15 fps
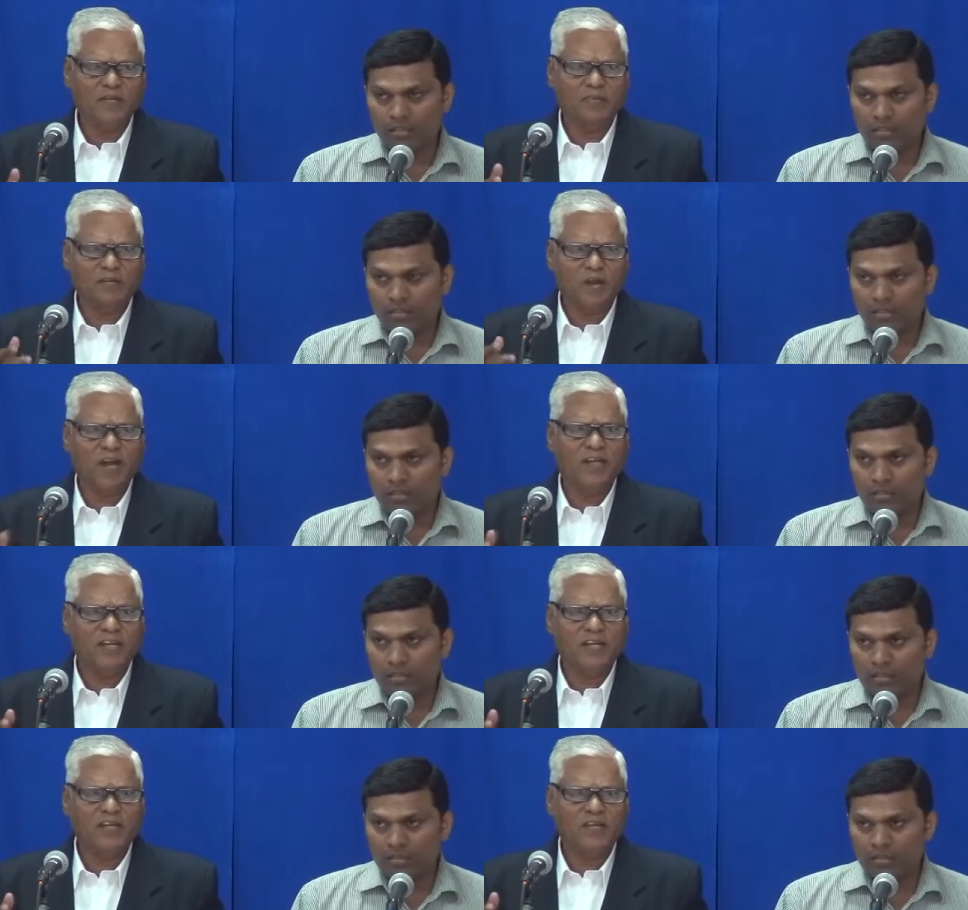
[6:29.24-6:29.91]
Speaker 1: a
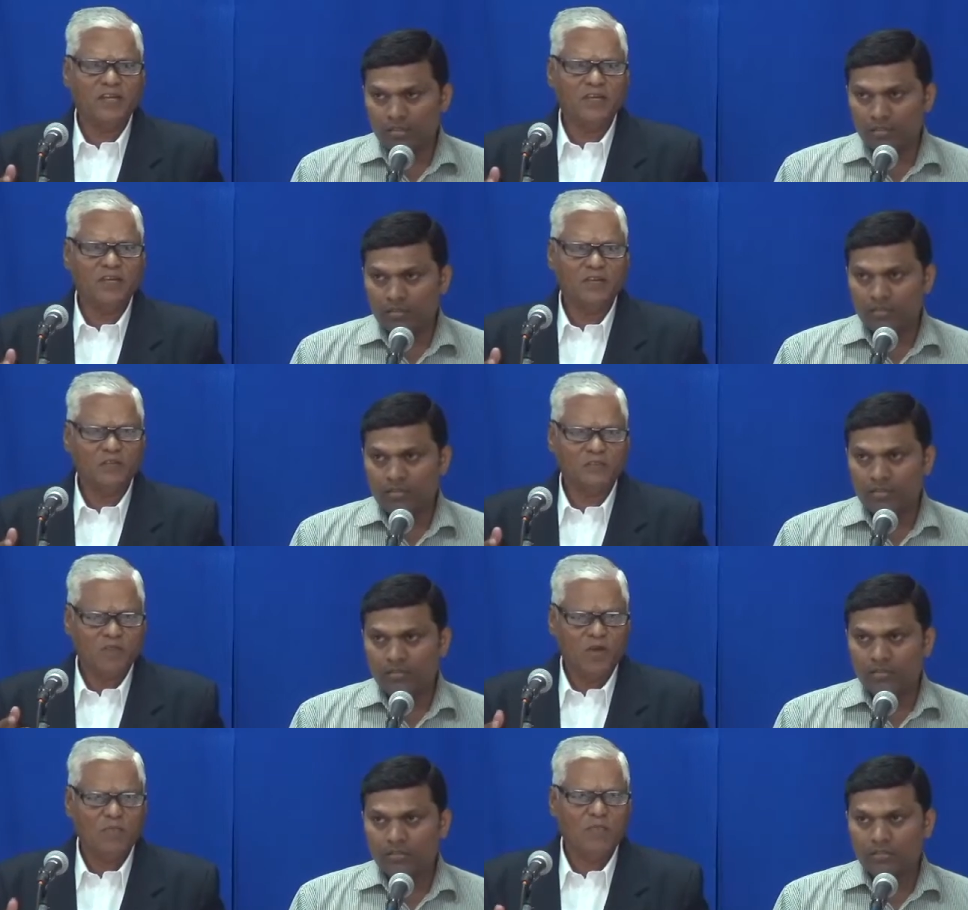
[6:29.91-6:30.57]
bride
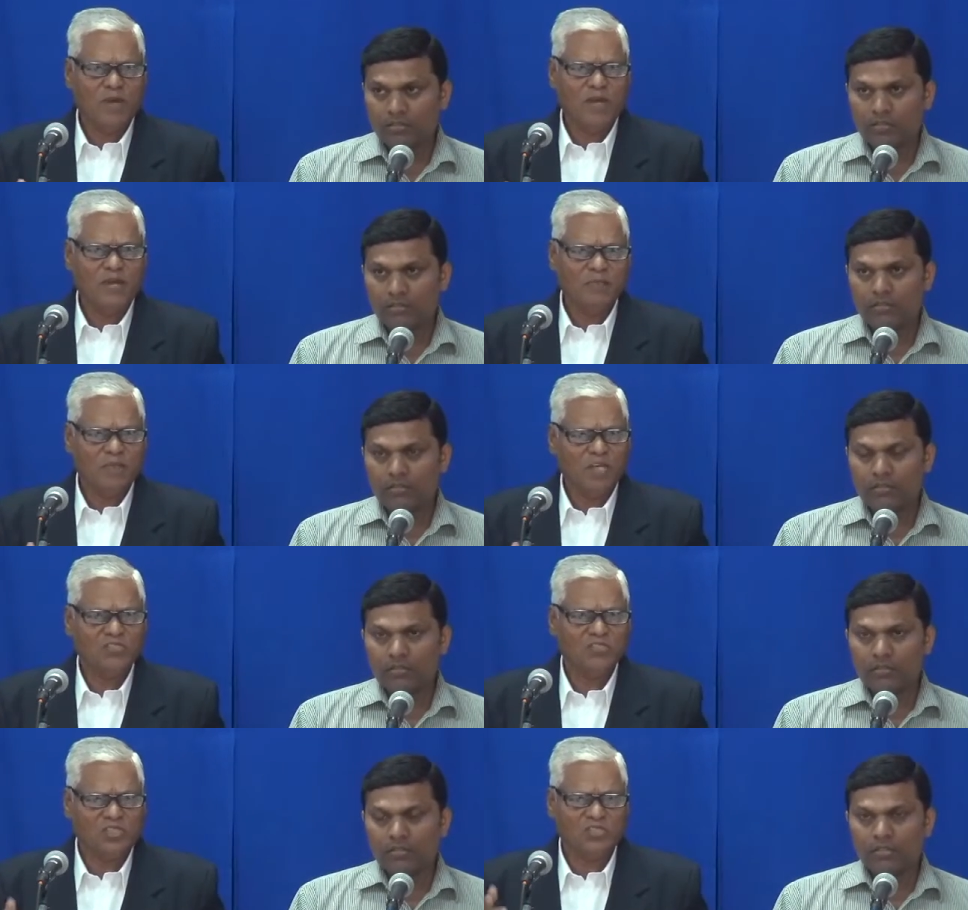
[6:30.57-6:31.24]
for my
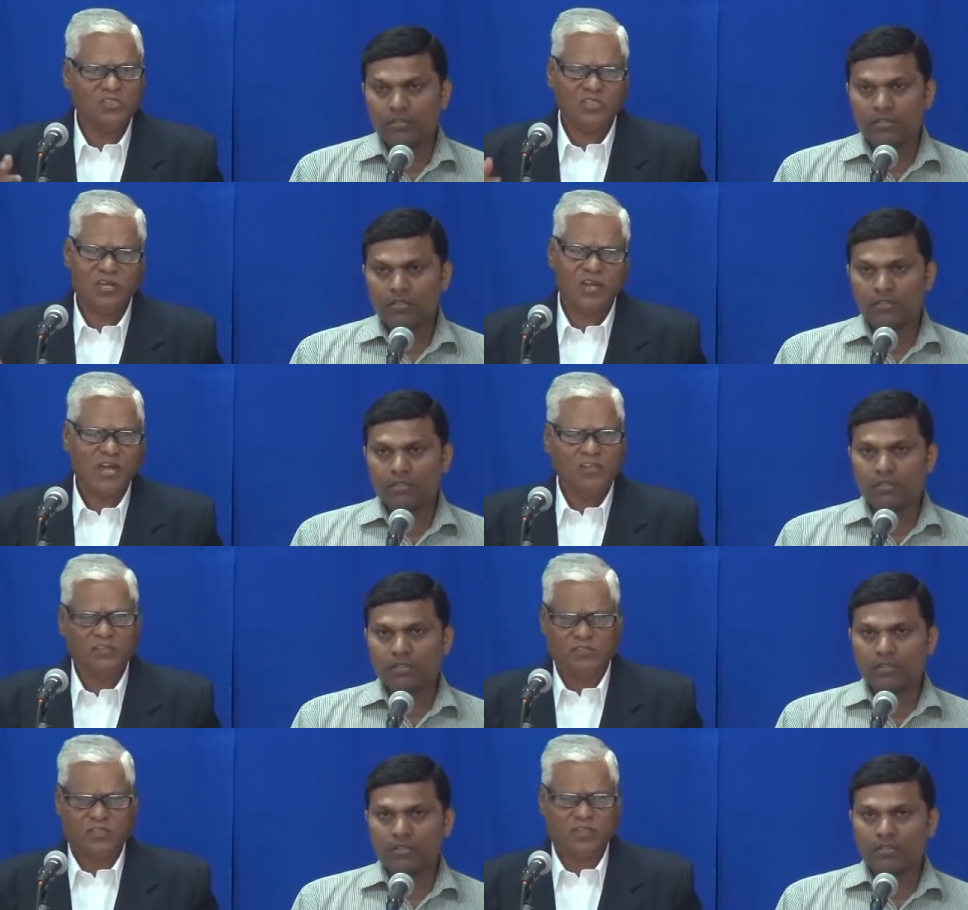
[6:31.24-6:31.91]
master's son
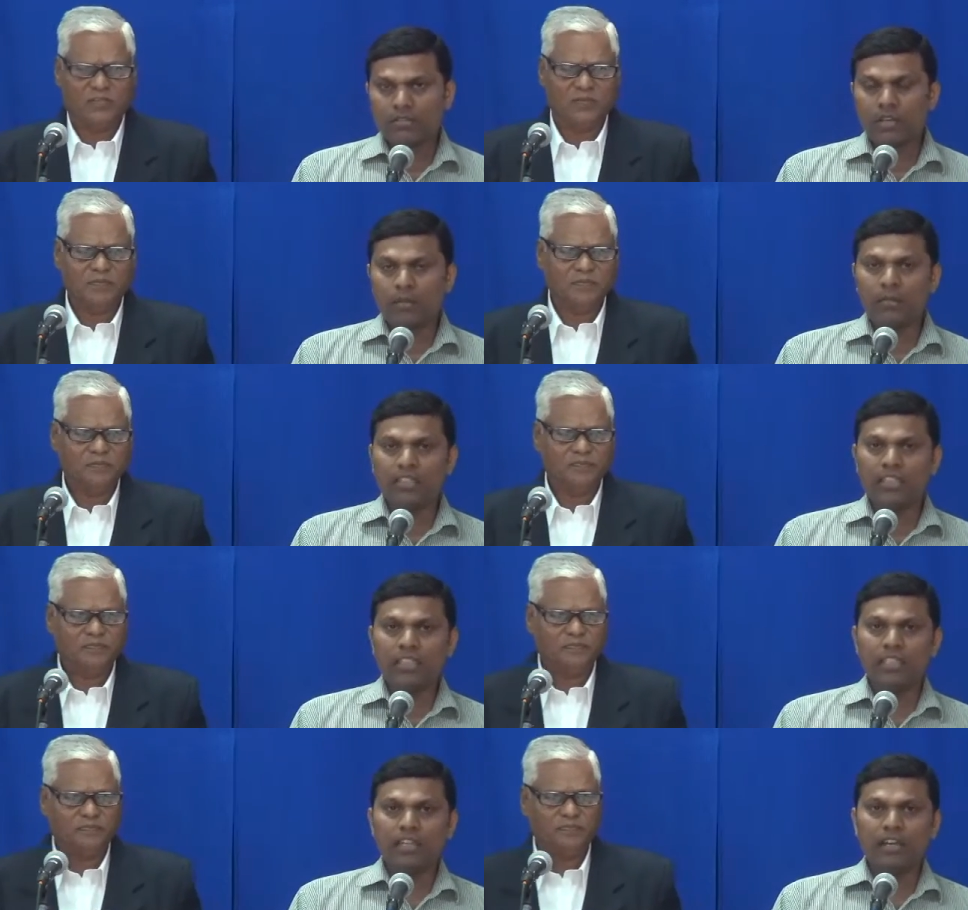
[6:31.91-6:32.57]
Isaac.
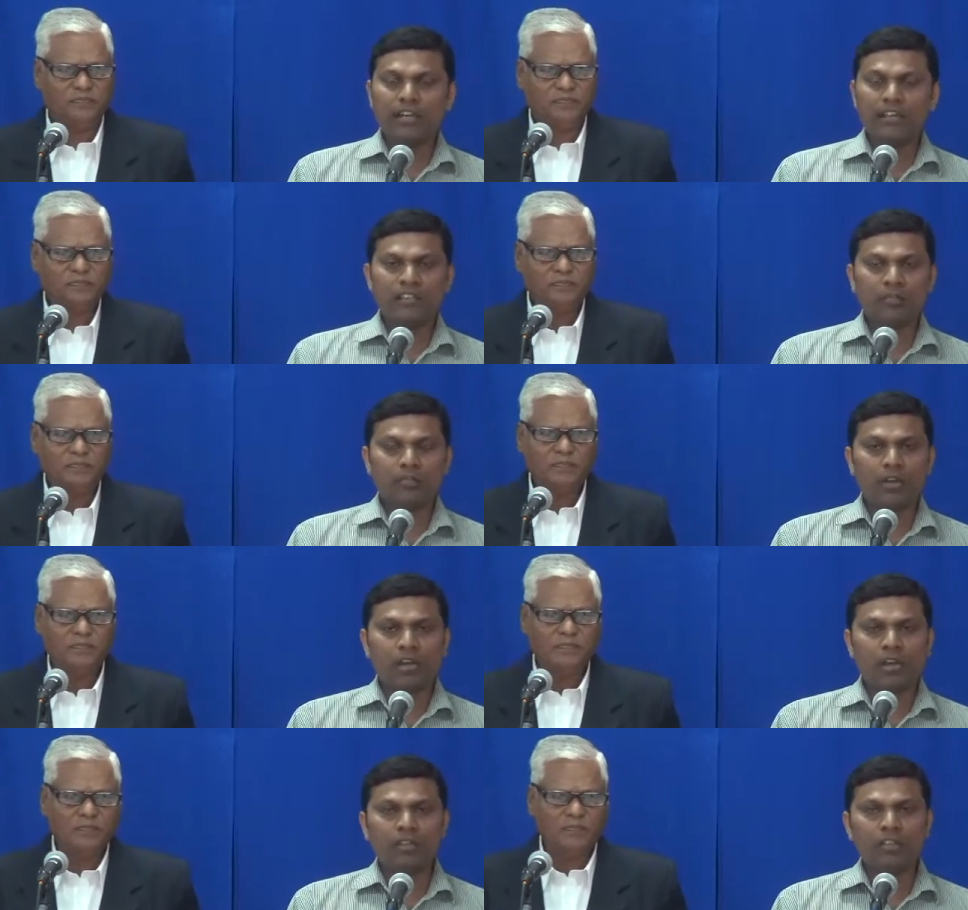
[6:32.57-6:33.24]
Speaker 2: Kabatti na
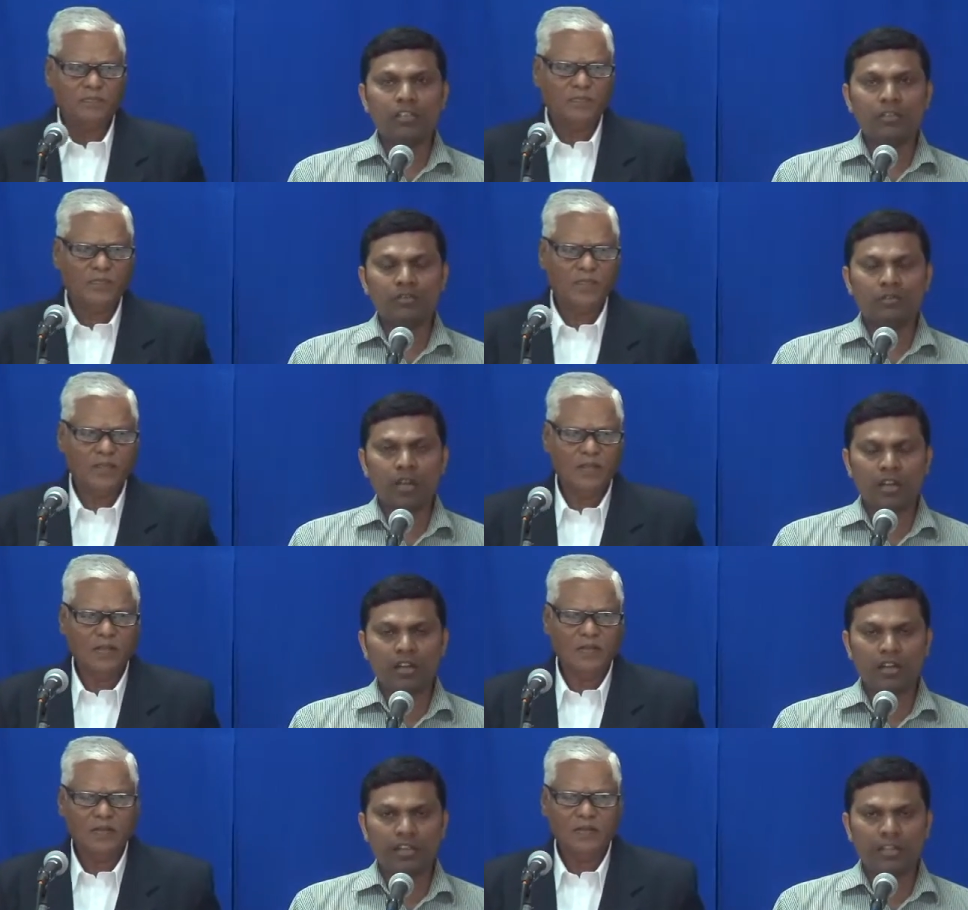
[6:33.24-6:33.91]
yajamanuni
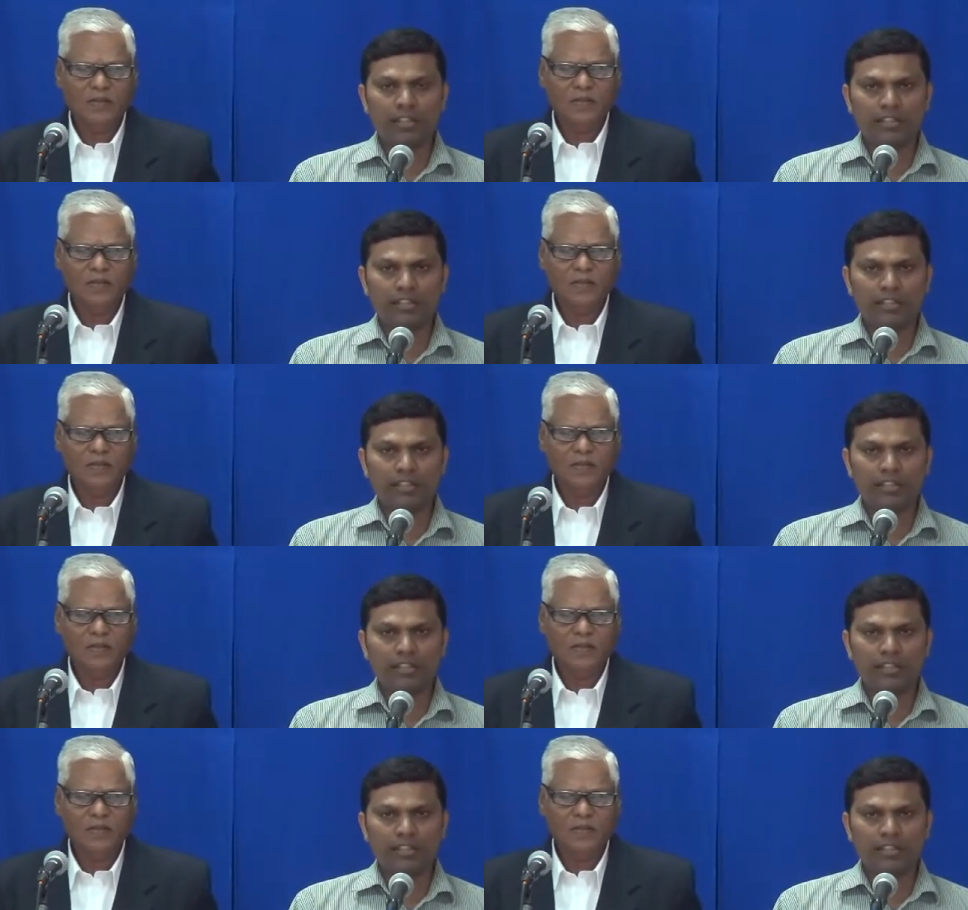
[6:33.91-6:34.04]
kumarudaina